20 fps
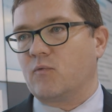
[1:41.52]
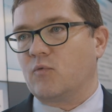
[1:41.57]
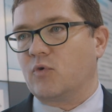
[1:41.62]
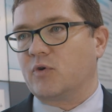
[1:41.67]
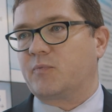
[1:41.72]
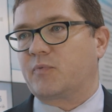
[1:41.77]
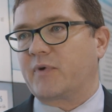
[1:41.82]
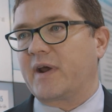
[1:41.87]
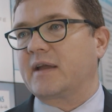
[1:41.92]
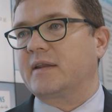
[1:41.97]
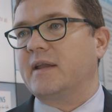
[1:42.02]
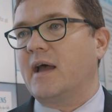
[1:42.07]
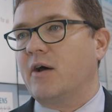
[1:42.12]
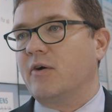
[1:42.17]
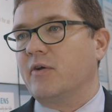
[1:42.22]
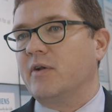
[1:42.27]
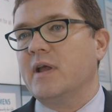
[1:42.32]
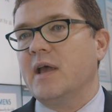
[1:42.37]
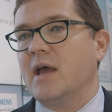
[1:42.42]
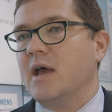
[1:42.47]
would break
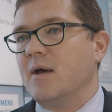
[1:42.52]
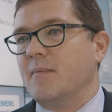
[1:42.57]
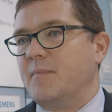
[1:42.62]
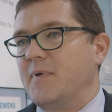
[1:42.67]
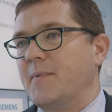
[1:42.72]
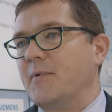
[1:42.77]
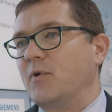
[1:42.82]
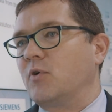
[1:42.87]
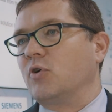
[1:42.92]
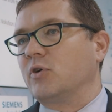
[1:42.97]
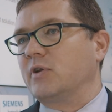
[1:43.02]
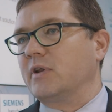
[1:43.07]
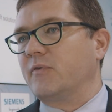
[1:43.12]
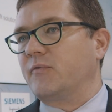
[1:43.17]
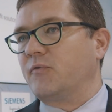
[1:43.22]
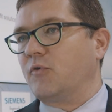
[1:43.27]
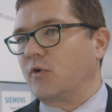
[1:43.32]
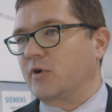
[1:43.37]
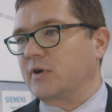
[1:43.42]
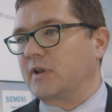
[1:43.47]
down, people couldn't
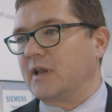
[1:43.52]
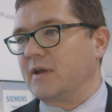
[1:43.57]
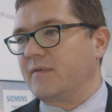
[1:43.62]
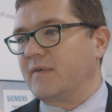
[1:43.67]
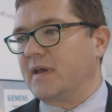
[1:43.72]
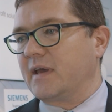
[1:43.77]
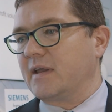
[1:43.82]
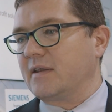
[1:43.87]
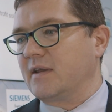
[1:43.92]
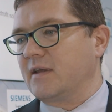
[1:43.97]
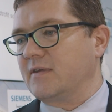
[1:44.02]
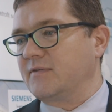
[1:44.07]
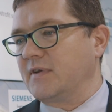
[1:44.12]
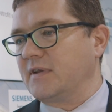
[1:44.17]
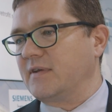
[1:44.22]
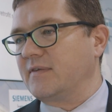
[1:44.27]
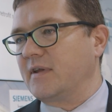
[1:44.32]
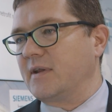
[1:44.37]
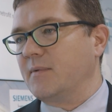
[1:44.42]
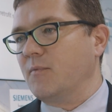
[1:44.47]
afford living in
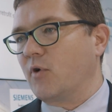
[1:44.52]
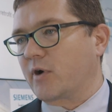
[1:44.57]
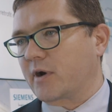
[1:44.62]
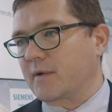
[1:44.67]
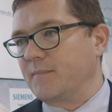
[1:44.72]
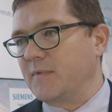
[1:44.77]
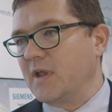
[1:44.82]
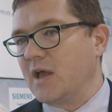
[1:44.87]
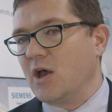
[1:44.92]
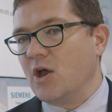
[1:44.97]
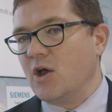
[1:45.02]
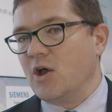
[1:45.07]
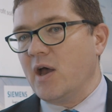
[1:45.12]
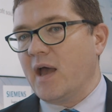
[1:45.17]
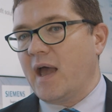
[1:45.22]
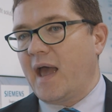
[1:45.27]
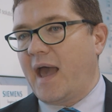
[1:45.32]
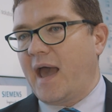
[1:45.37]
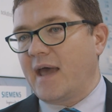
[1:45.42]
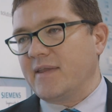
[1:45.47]
cities anymore.
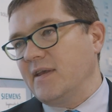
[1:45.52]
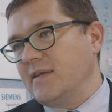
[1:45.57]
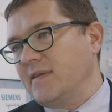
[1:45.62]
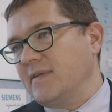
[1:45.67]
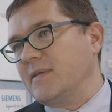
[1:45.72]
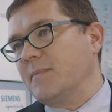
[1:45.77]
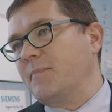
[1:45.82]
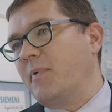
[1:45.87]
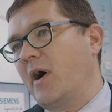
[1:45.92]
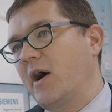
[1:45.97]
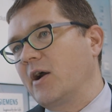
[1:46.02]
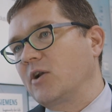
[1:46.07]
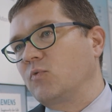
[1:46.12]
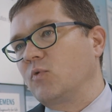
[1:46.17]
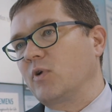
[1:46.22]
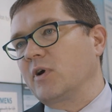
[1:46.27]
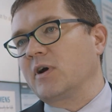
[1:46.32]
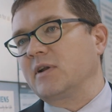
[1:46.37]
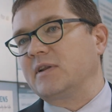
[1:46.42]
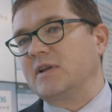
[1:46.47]
And this is the part
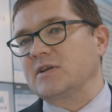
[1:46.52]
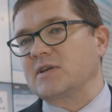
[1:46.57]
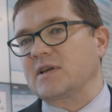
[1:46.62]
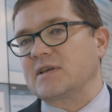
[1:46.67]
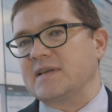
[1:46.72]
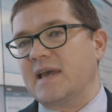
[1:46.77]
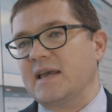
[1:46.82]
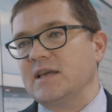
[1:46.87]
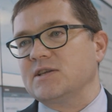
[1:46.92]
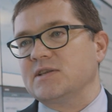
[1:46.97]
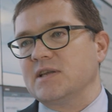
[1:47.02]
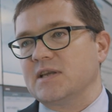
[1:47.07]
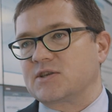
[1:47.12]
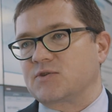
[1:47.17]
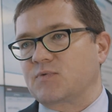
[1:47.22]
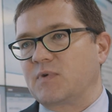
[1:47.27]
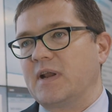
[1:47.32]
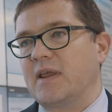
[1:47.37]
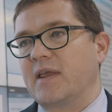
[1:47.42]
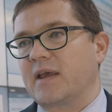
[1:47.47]
where digitalization
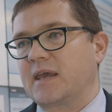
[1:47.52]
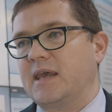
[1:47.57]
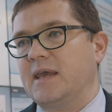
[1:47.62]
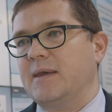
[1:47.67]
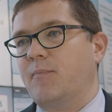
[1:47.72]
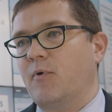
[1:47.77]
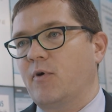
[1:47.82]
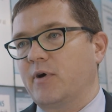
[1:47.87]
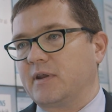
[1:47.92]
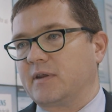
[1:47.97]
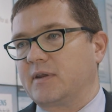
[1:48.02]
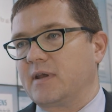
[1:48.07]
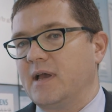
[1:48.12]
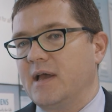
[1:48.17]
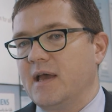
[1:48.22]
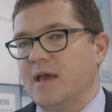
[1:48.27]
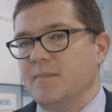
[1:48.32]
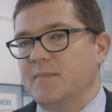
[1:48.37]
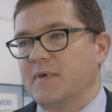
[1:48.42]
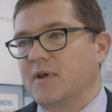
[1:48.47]
is really the key point,
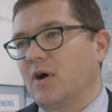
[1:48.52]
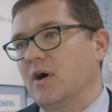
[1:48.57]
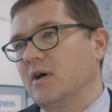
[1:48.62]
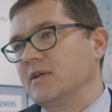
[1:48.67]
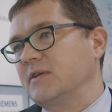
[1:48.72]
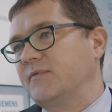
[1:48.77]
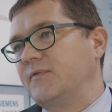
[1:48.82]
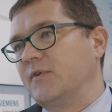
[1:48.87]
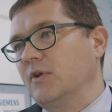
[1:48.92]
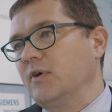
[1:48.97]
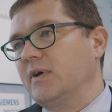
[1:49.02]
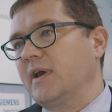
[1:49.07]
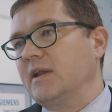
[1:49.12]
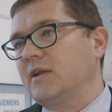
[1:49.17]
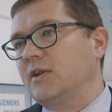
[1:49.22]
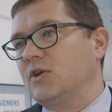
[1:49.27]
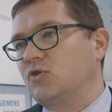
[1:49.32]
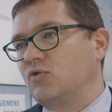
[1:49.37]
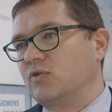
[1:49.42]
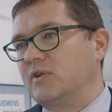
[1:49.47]
because if you look
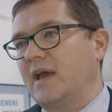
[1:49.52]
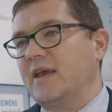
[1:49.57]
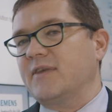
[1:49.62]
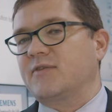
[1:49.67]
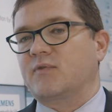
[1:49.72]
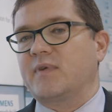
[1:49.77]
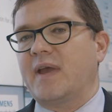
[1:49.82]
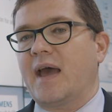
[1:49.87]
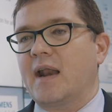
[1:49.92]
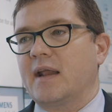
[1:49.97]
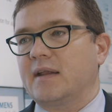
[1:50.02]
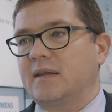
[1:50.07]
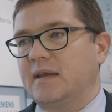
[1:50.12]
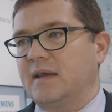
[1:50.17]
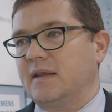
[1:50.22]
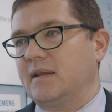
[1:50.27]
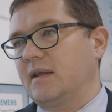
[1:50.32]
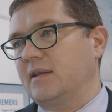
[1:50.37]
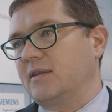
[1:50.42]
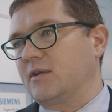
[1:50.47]
at today's
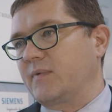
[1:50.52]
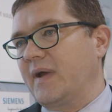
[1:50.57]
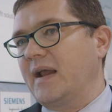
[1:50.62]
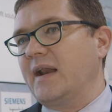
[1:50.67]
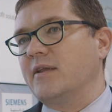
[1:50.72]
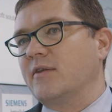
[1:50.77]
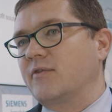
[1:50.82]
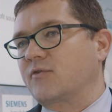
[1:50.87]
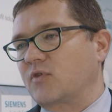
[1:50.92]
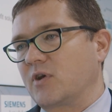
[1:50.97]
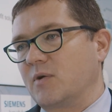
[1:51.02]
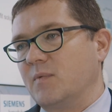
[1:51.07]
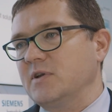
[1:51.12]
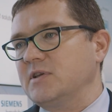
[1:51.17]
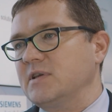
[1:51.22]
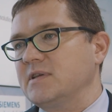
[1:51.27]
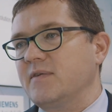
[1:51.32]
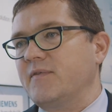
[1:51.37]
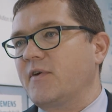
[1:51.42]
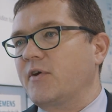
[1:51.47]
reality in the rail industry,
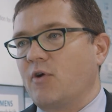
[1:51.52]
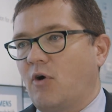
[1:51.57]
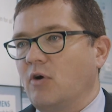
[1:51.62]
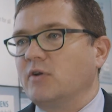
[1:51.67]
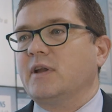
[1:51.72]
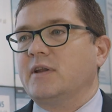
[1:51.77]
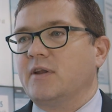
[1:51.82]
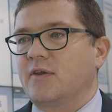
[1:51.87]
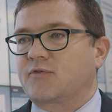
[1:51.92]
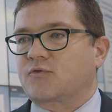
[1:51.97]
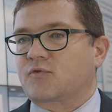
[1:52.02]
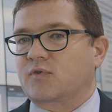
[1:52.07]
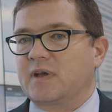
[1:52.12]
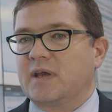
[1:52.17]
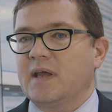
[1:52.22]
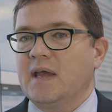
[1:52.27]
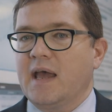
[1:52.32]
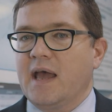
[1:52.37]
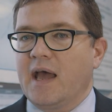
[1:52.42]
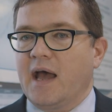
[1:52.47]
which is a very old
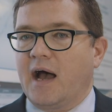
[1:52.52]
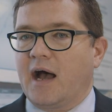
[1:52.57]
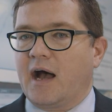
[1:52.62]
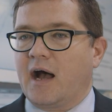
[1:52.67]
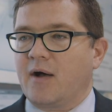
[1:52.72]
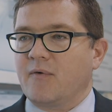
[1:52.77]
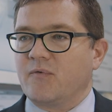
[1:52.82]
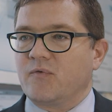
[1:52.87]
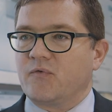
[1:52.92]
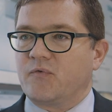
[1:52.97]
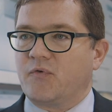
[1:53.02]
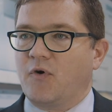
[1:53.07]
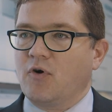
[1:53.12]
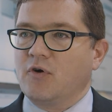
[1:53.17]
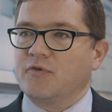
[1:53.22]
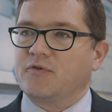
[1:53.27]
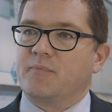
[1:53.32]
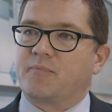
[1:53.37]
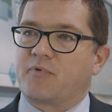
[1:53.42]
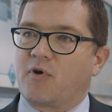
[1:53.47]
industry,
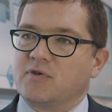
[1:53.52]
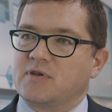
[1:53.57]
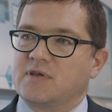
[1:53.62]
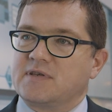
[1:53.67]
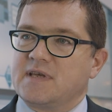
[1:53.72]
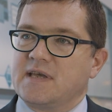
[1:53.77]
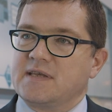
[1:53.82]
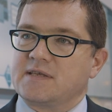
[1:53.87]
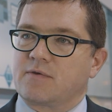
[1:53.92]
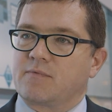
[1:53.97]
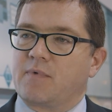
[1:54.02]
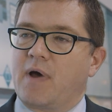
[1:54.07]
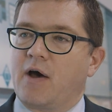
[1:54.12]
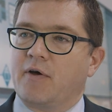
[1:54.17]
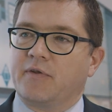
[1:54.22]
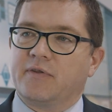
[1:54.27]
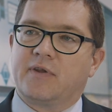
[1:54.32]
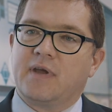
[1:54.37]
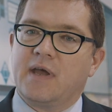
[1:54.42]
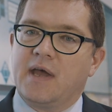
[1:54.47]
focused on processes
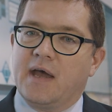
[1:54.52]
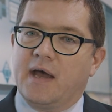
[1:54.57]
around